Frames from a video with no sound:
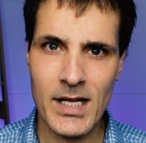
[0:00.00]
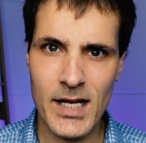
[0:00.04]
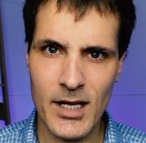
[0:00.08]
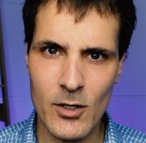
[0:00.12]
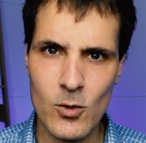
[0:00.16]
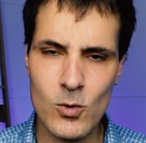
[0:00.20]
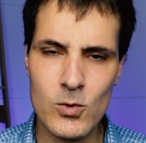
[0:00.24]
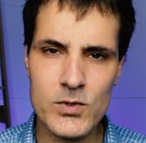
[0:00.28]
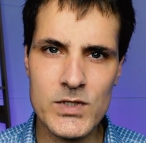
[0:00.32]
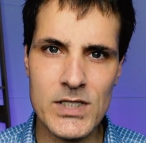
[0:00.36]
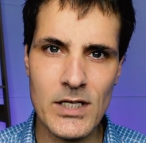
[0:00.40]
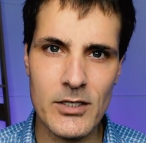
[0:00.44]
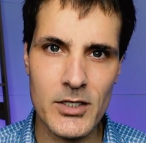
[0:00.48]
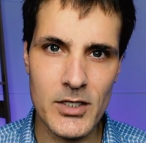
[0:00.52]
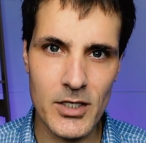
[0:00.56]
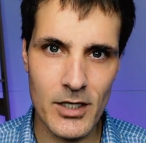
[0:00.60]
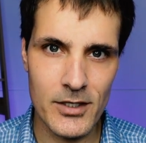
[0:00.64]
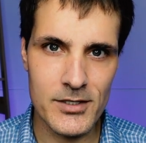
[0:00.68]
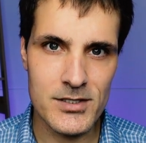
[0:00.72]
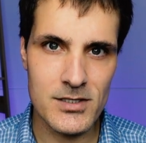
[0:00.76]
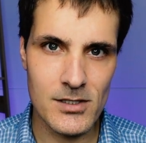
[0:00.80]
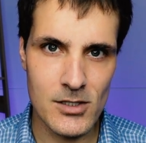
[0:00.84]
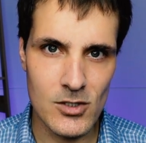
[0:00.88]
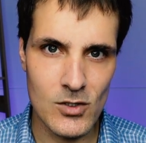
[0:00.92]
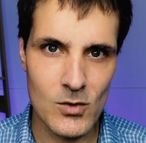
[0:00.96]
It also
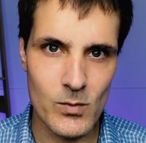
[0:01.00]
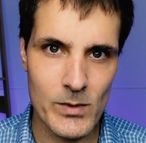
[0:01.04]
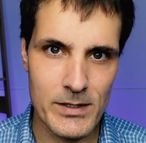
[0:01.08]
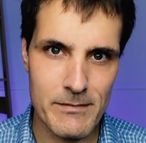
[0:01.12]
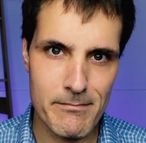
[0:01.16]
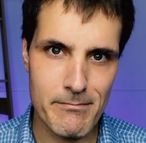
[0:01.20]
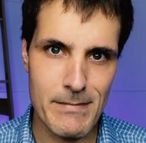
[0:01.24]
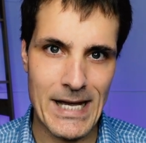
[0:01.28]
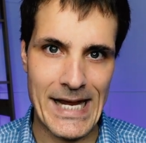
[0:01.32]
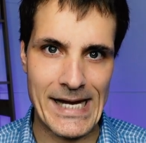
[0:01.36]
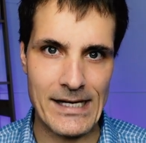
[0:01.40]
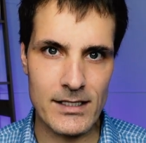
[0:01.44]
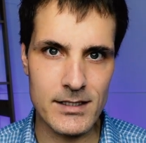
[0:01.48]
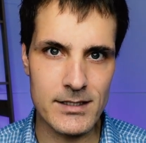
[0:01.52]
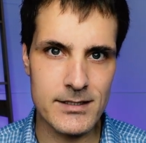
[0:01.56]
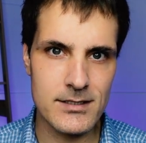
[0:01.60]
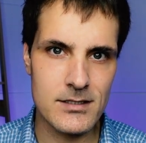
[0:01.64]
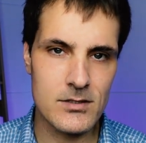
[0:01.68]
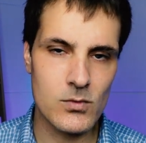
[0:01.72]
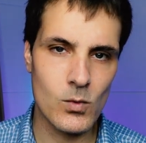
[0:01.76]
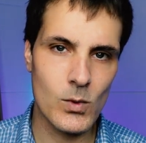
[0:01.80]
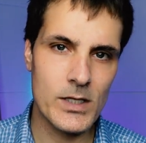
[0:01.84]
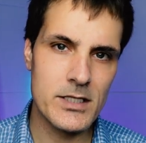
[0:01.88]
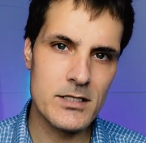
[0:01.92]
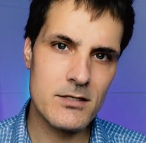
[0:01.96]
goes along with
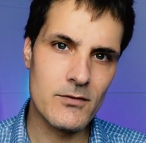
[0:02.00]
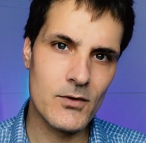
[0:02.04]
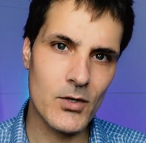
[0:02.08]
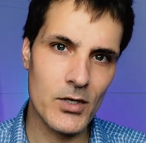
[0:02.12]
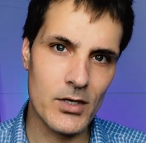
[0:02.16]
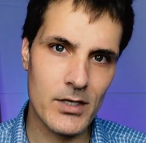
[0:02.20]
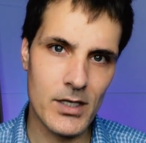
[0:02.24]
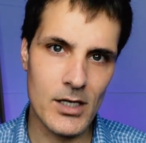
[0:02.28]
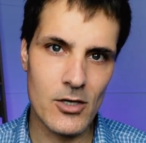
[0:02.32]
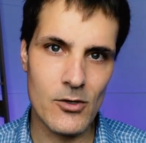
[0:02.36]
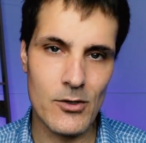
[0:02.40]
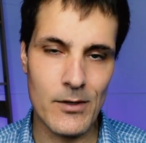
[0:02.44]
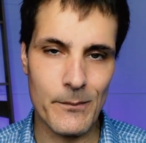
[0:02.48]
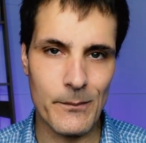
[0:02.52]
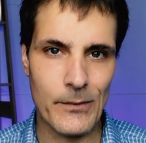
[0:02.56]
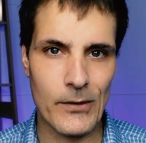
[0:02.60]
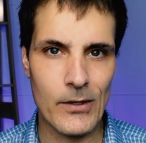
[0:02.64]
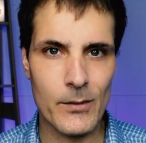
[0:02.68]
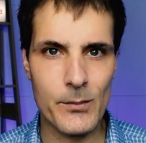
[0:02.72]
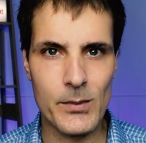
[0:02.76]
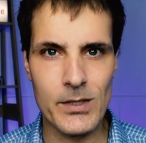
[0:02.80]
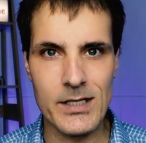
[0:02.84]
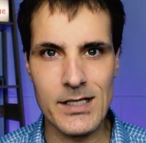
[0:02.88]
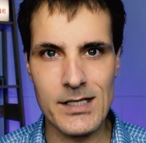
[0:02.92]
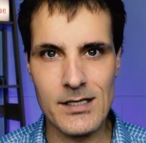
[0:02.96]
maintenance. When you've got an older
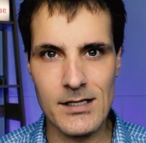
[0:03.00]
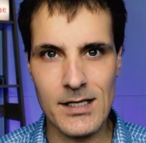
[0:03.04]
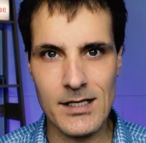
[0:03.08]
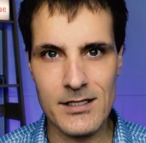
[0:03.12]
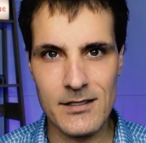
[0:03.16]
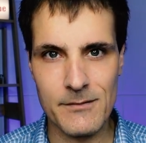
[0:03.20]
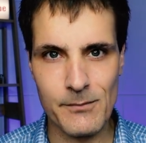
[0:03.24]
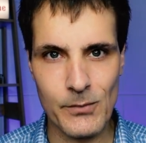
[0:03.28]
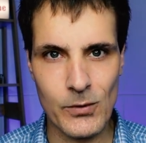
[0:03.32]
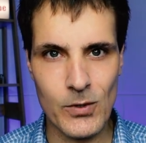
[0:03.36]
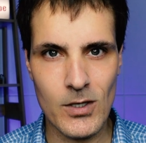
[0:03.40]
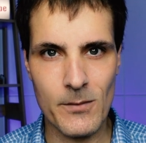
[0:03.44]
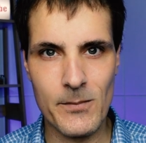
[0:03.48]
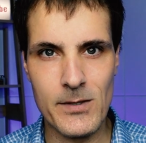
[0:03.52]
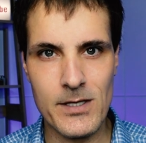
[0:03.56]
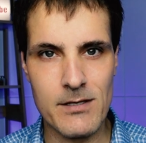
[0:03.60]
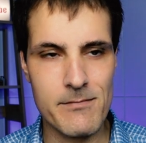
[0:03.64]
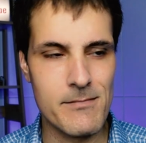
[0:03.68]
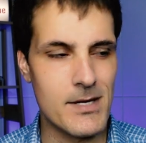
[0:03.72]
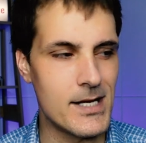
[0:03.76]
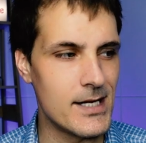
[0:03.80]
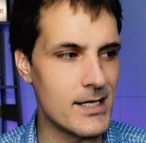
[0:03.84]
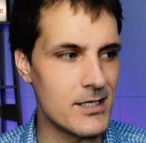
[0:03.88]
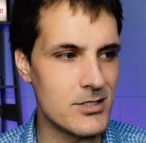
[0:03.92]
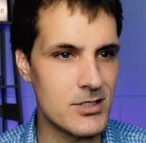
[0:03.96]
property, your property
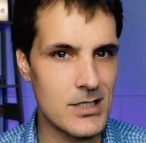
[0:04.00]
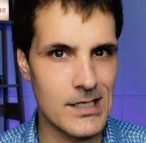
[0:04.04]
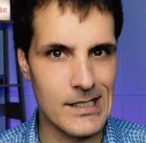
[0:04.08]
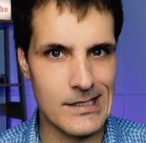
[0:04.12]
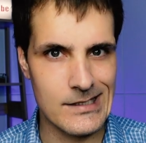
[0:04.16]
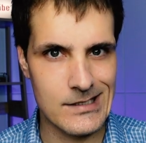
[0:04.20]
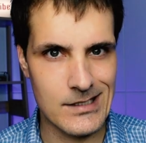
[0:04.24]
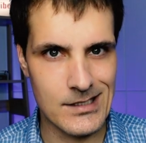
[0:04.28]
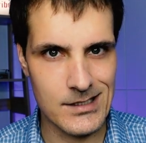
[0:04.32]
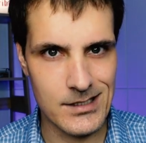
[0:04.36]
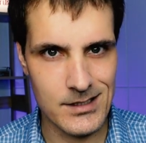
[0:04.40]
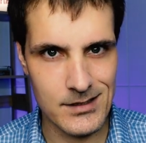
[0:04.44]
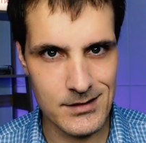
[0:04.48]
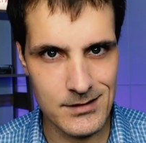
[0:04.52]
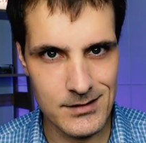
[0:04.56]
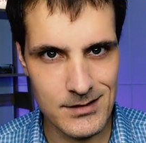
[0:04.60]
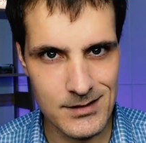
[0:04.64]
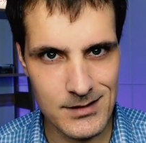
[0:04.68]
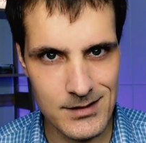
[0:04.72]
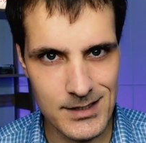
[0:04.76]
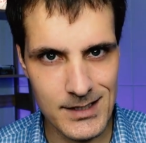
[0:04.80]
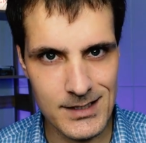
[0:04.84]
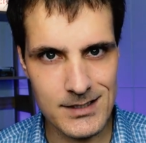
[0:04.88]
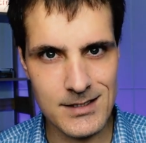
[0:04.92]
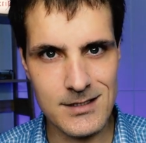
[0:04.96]
manager is
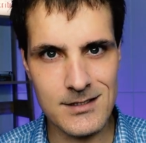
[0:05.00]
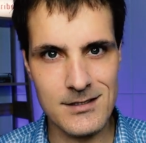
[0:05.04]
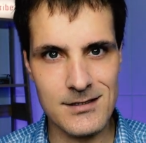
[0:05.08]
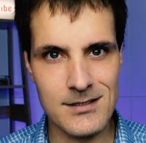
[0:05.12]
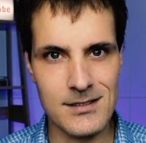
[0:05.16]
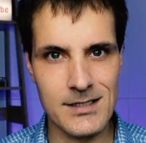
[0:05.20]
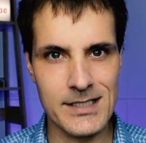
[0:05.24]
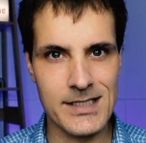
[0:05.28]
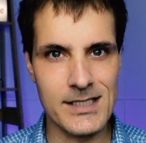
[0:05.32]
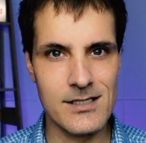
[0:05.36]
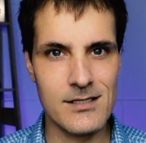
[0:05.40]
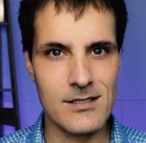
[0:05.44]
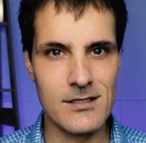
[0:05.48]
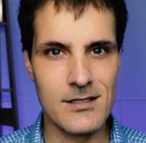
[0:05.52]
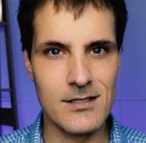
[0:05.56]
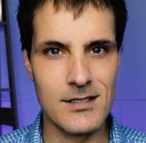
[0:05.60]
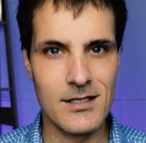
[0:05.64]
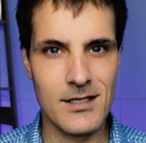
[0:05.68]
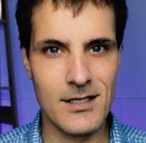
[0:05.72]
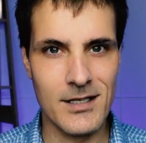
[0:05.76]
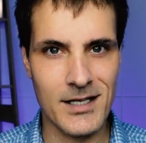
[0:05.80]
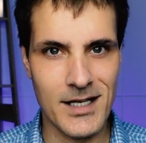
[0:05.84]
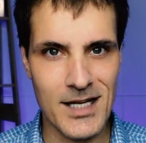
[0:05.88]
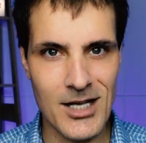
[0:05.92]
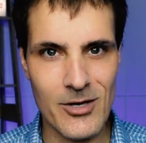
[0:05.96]
consistently
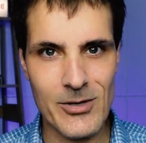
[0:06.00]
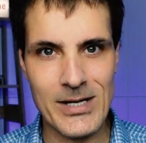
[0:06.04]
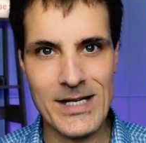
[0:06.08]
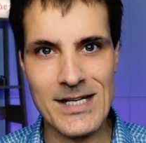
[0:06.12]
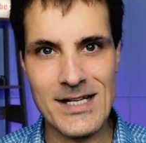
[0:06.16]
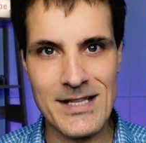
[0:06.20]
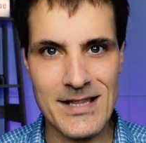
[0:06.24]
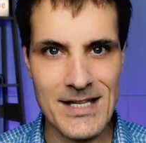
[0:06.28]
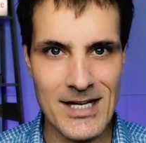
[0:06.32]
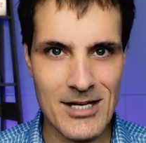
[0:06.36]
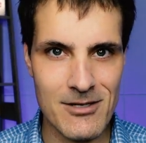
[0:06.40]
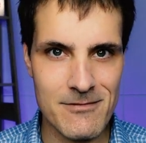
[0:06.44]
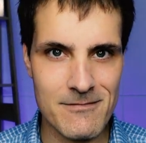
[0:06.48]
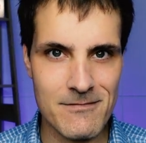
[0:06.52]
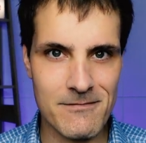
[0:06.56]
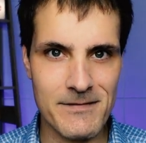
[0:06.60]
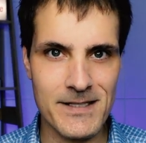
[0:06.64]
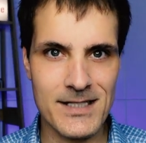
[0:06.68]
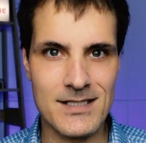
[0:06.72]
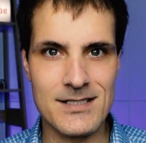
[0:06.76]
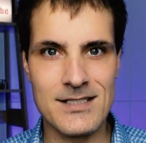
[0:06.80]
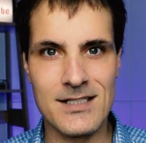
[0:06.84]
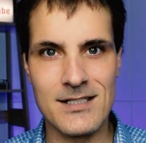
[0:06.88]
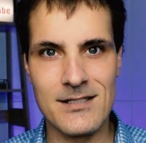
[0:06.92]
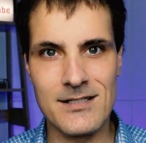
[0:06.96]
going in there and
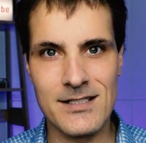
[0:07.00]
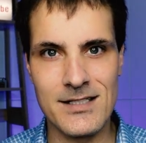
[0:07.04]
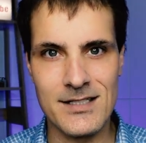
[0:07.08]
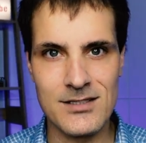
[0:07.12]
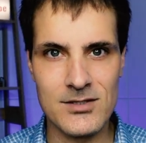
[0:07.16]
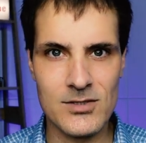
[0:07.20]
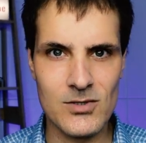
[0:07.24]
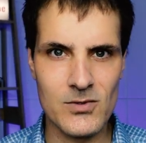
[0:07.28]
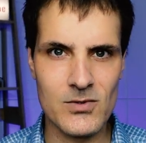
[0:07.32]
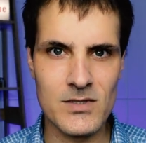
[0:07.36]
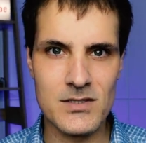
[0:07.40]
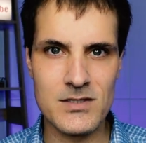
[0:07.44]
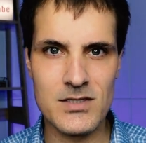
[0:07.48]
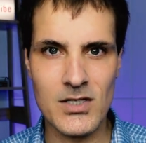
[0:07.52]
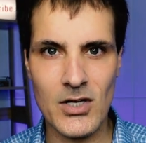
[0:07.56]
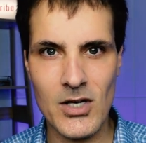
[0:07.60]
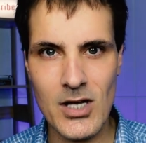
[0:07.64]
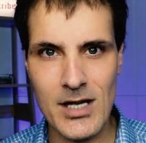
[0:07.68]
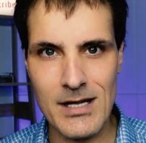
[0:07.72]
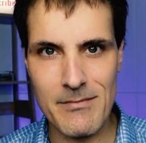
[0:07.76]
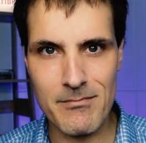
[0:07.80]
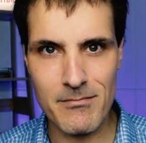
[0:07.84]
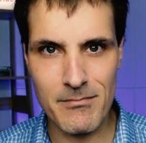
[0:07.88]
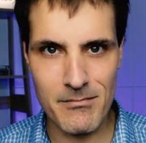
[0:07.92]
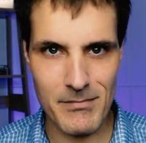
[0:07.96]
fixing things all the
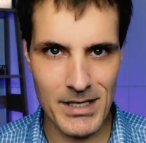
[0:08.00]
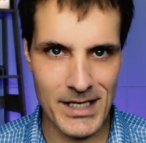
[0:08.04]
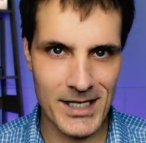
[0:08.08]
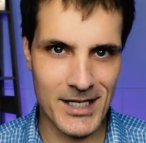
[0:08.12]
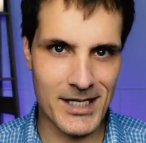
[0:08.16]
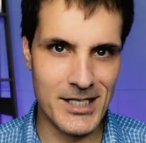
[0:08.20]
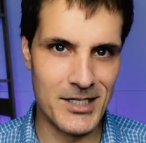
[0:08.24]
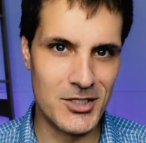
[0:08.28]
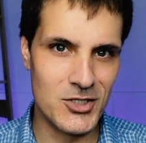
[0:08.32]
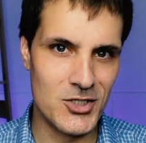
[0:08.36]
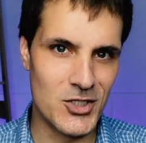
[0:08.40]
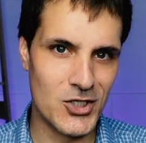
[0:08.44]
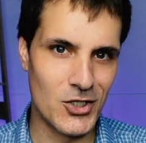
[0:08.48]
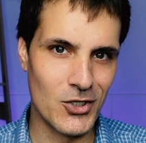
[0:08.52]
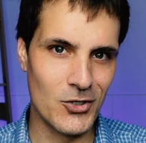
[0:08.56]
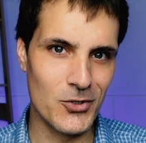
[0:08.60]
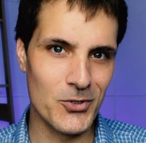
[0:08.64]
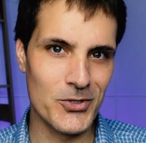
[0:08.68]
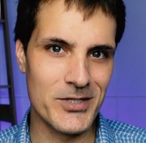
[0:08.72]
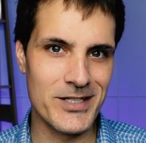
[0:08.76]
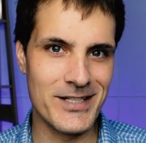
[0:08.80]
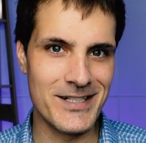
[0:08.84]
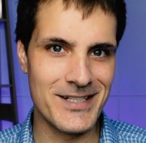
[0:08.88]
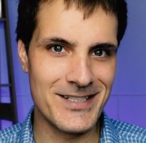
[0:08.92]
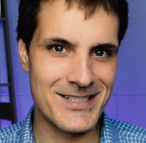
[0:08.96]
time, making
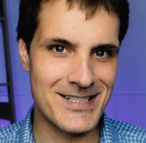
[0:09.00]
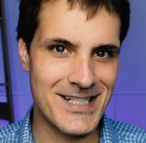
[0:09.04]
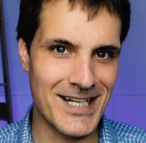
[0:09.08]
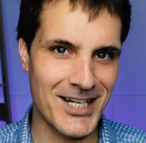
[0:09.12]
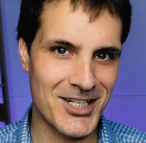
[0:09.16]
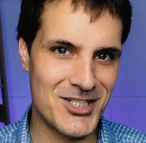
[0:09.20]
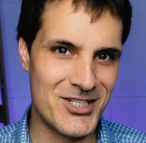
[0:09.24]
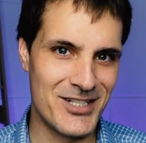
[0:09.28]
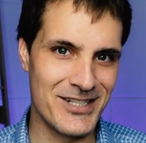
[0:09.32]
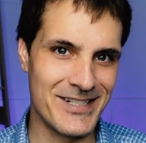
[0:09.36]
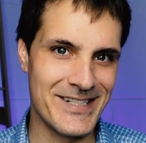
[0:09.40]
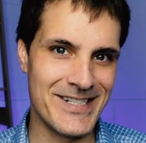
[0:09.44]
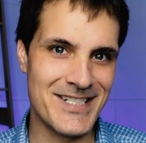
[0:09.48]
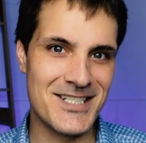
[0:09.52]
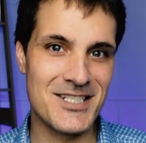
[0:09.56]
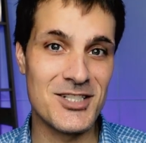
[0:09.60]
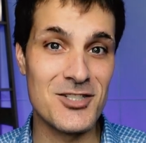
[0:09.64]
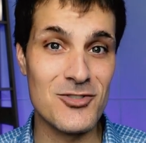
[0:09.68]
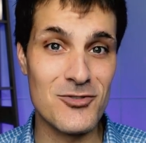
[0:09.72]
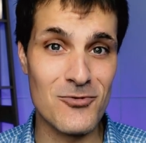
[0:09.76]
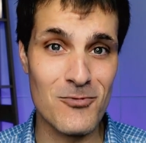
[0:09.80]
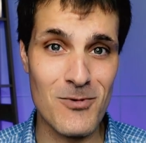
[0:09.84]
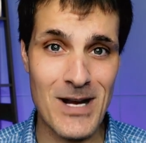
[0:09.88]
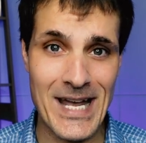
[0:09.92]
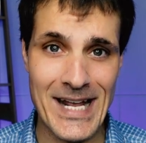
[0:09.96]
sure that it's actually
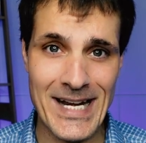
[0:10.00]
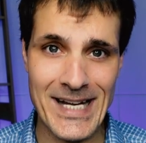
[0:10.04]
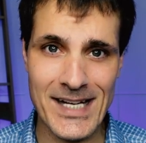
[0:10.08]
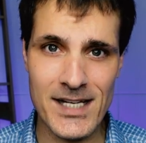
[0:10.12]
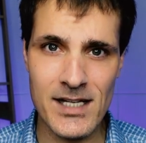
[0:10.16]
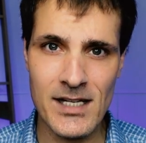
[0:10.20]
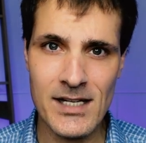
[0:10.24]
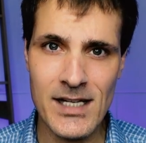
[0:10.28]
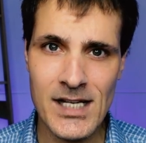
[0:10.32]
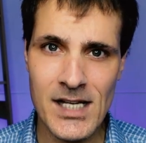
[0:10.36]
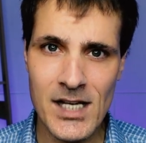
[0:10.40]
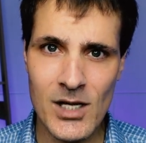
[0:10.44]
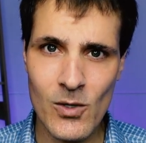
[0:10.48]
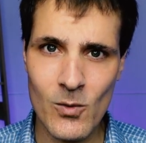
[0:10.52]
still running.